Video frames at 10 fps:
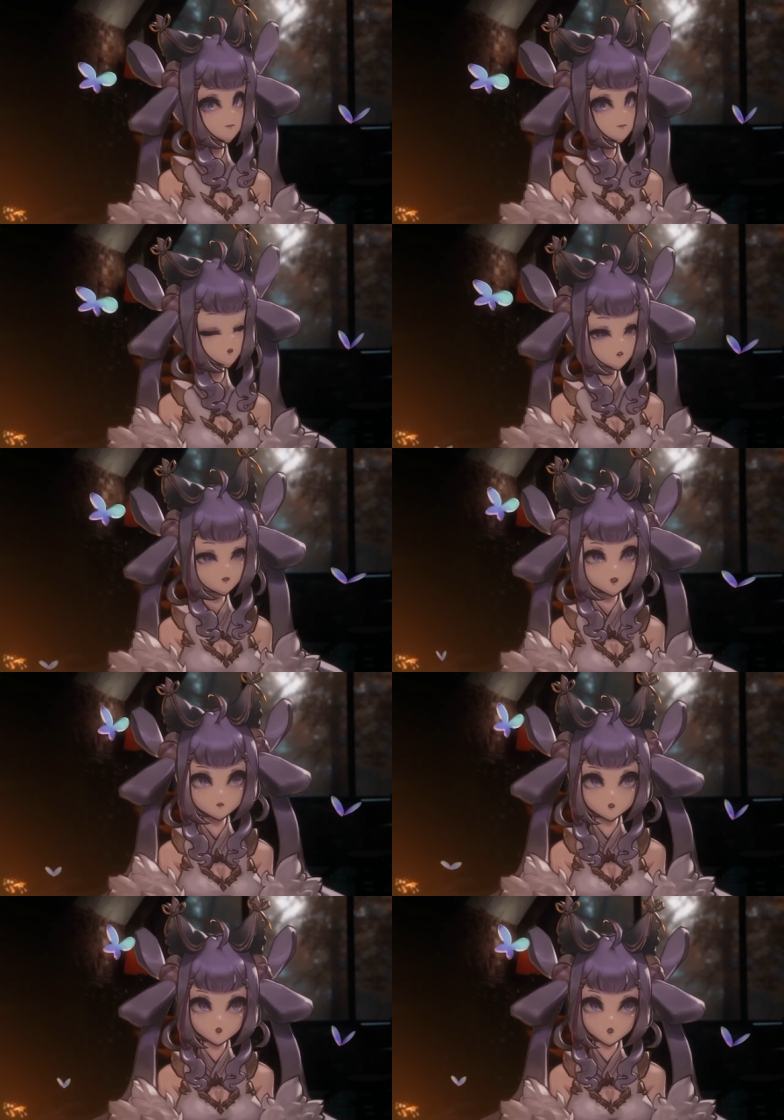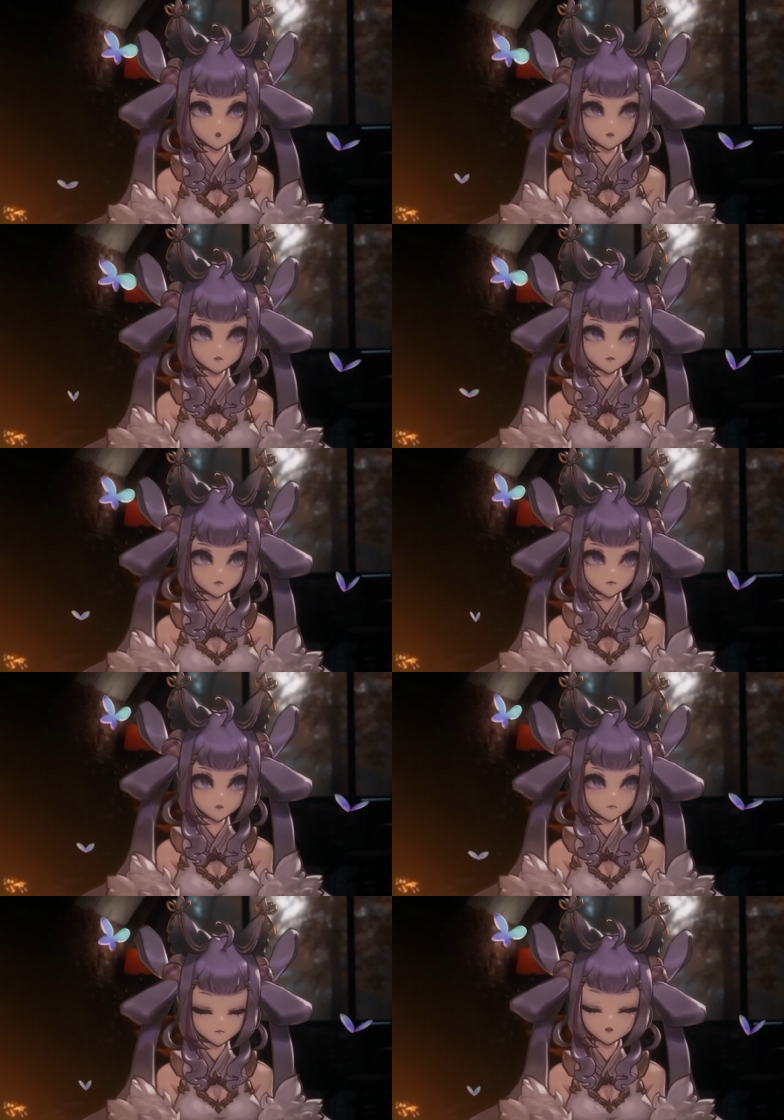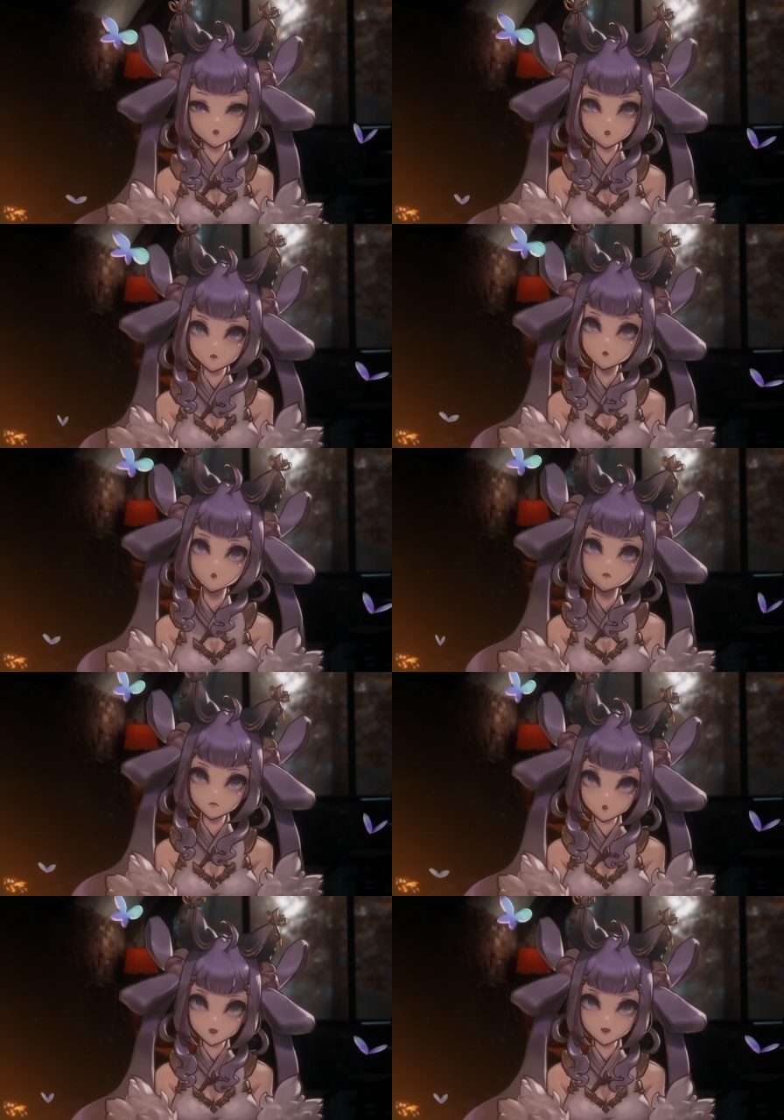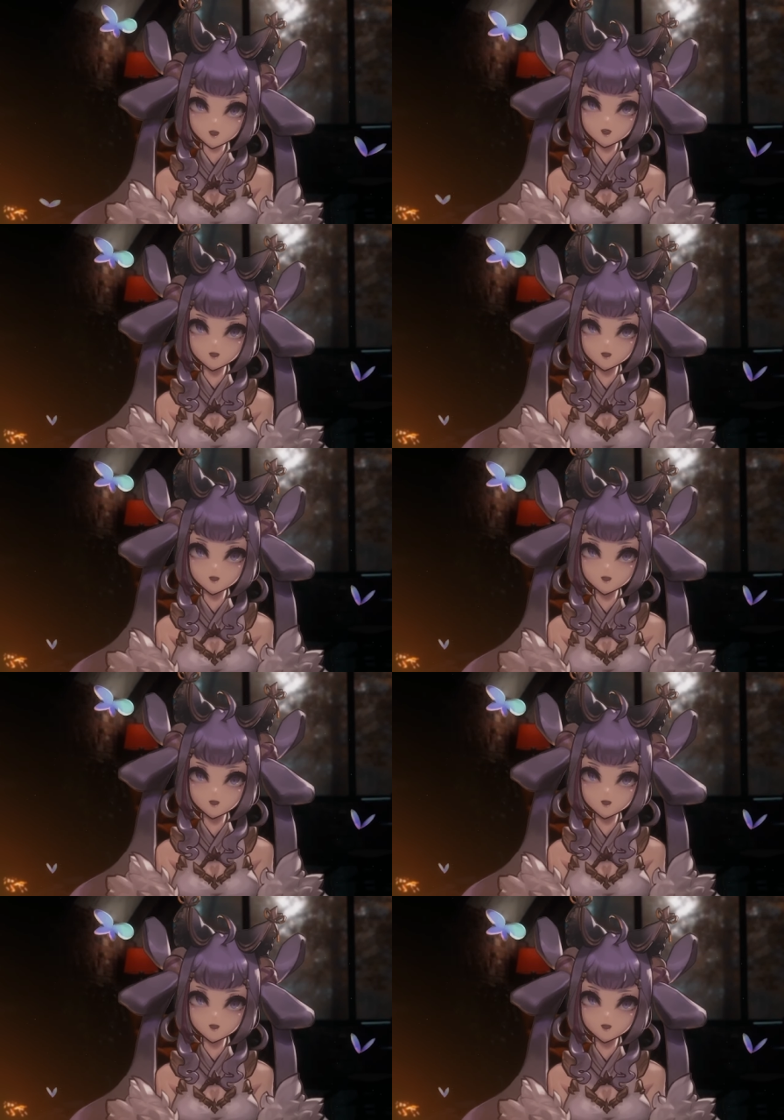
sounds odd, but take yourself on a date.